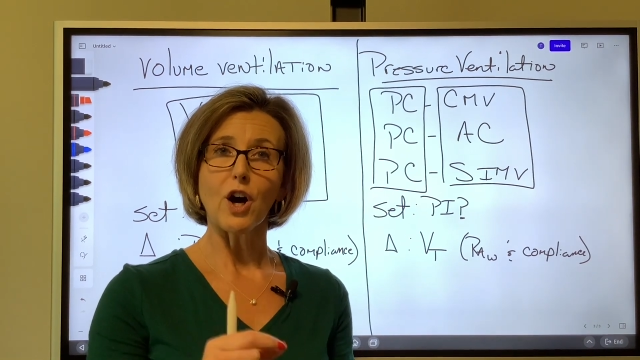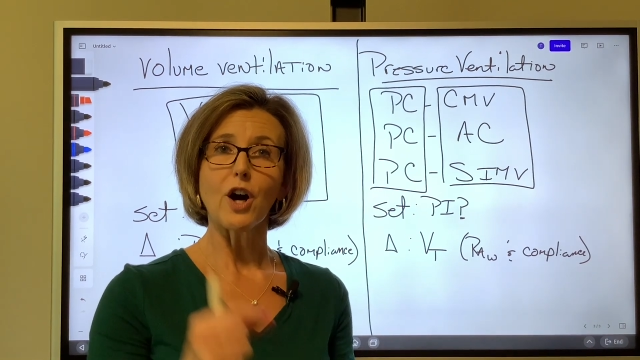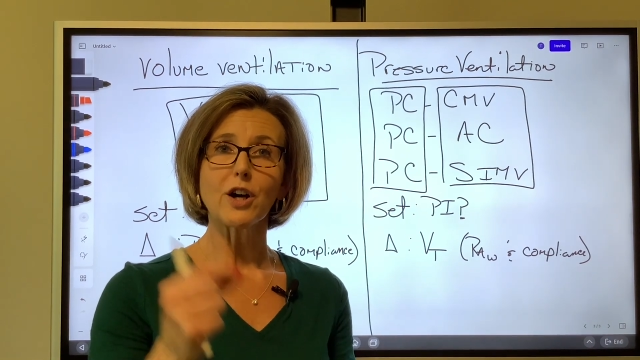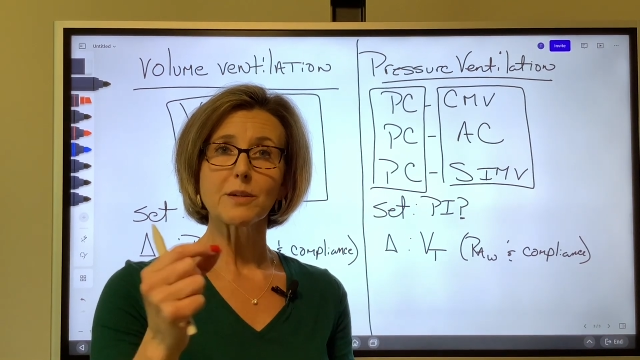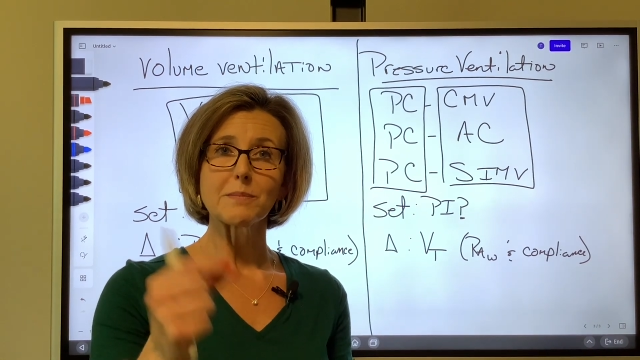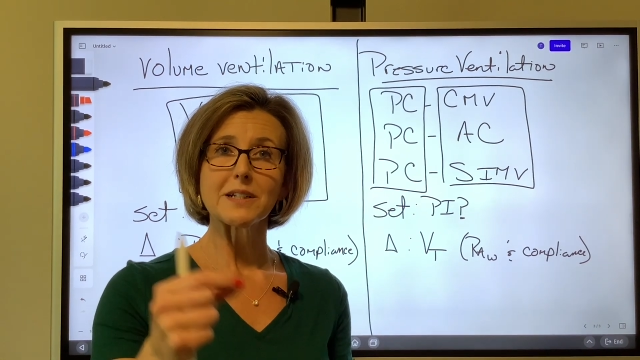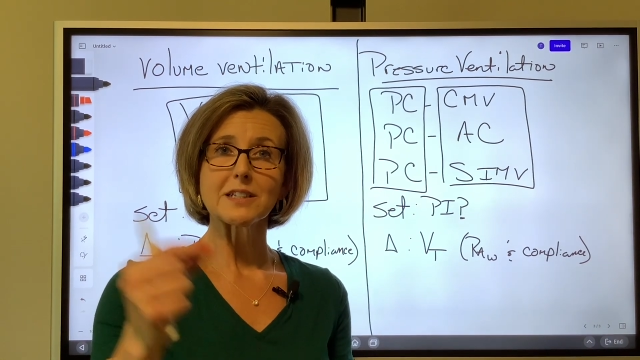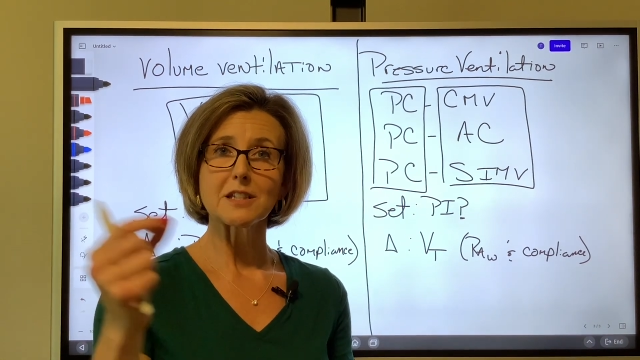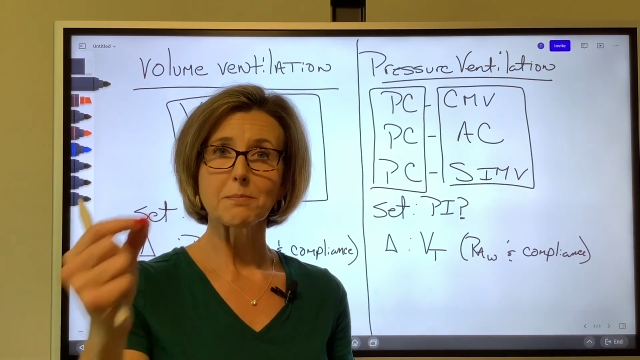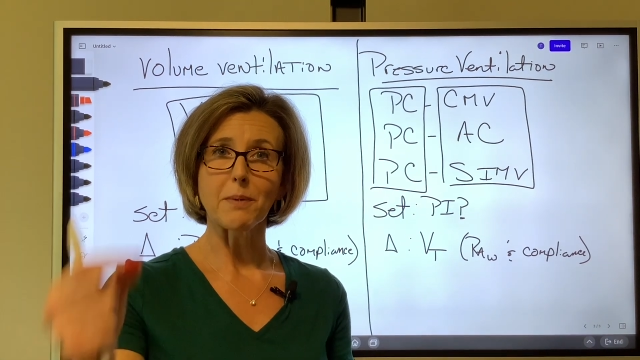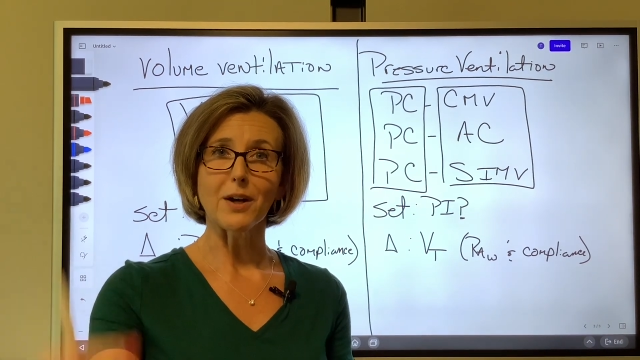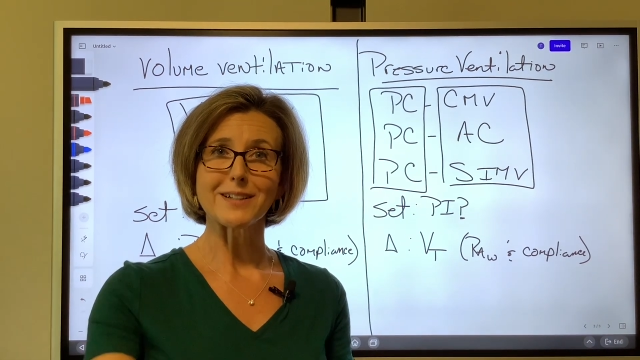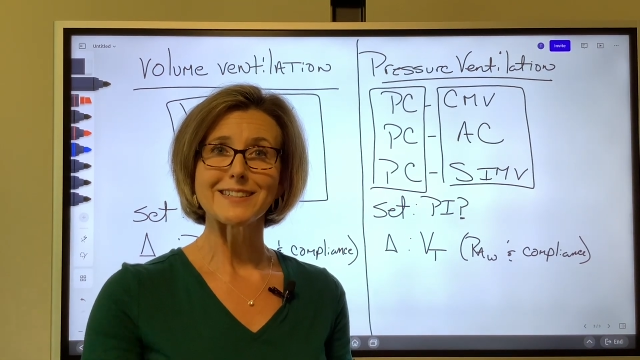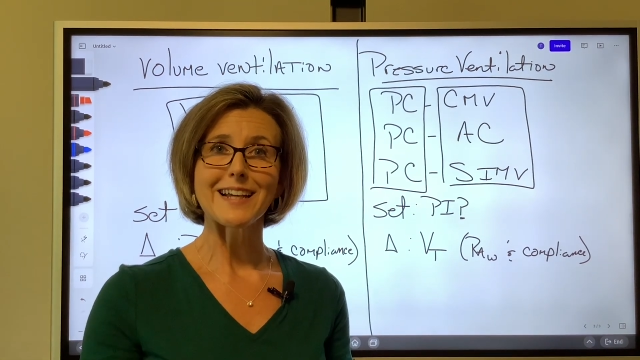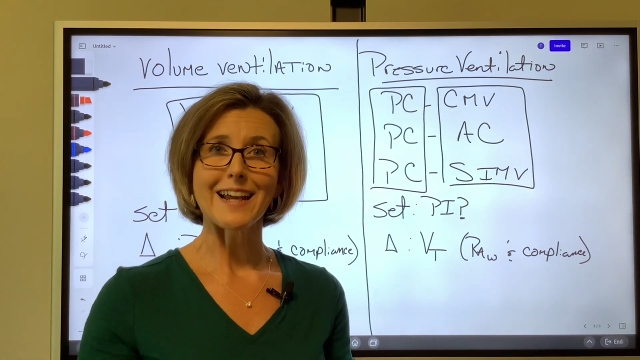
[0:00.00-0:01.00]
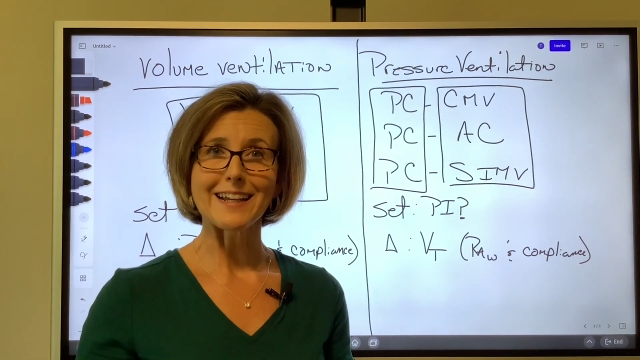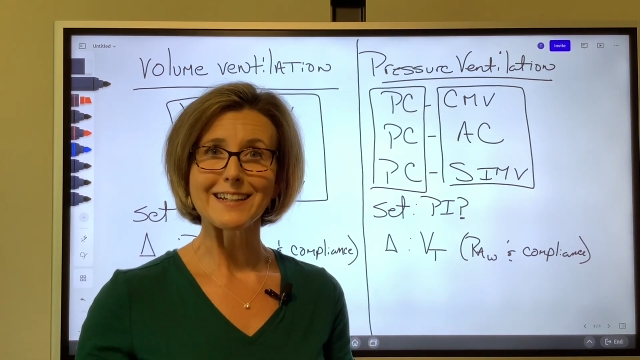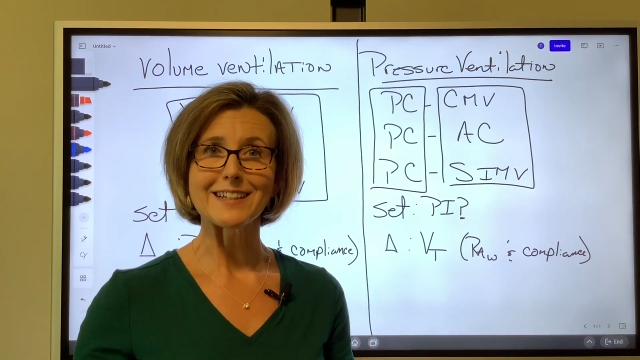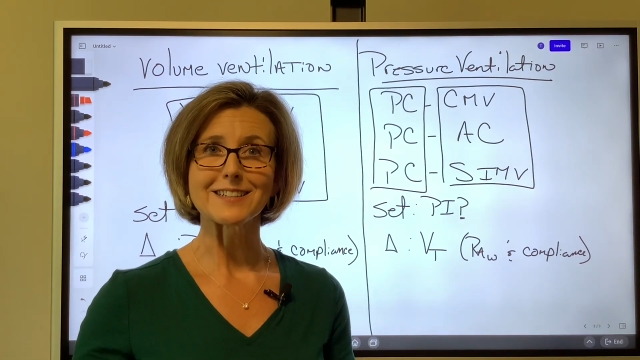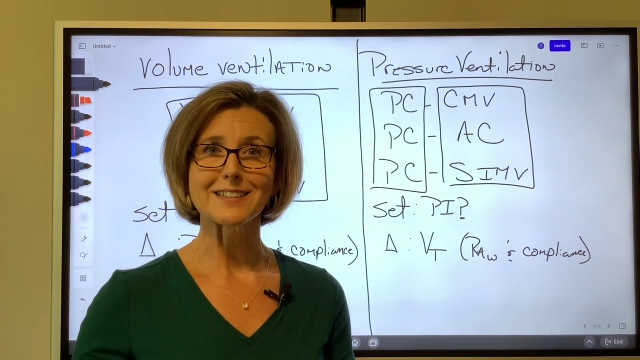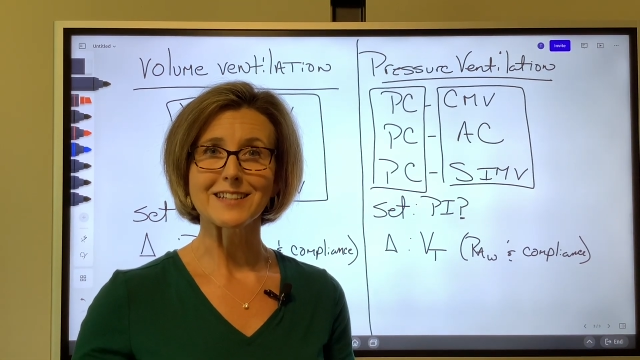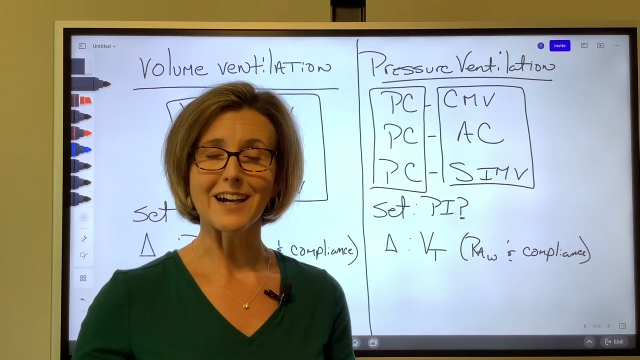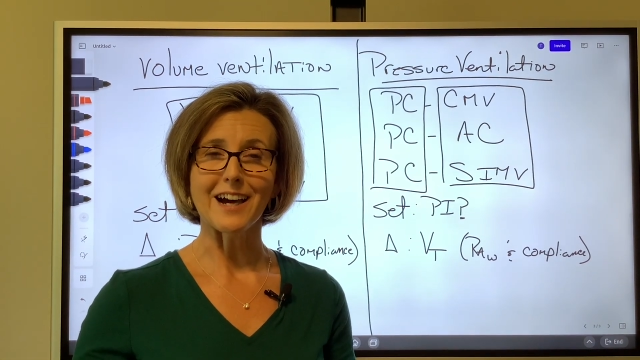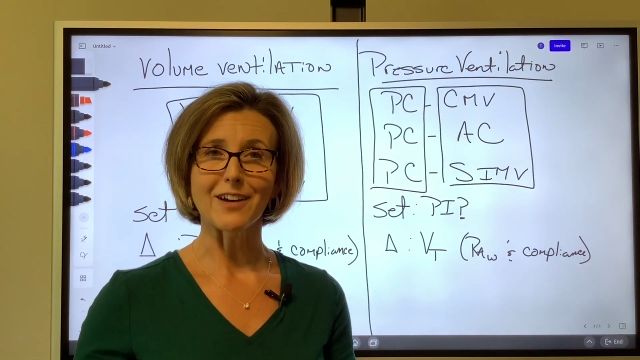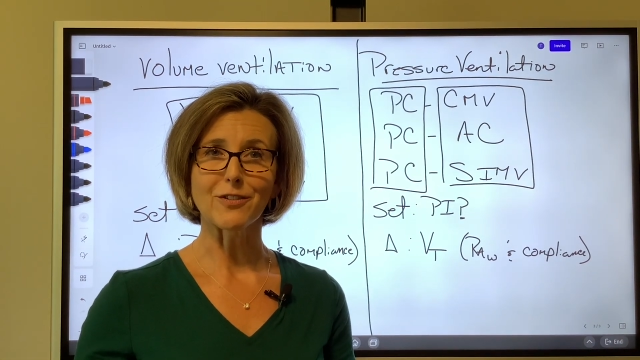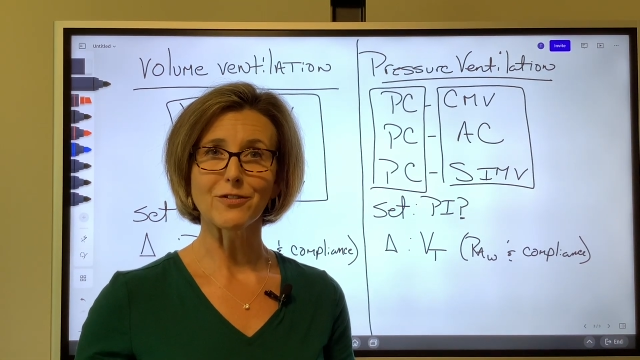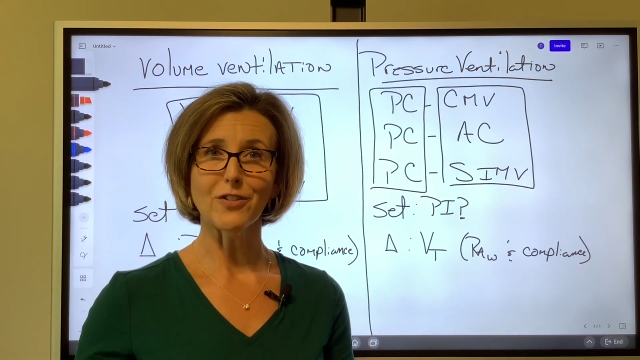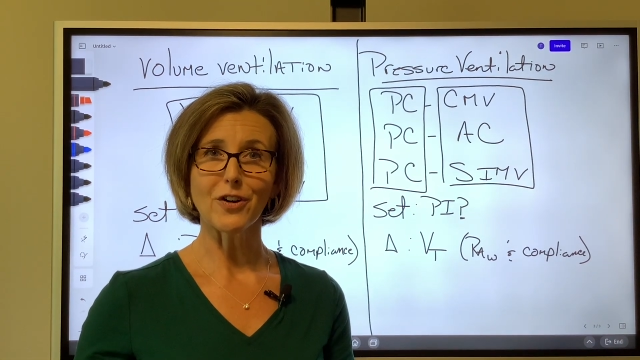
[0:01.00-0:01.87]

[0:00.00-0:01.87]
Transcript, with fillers: augments spontaneous tidal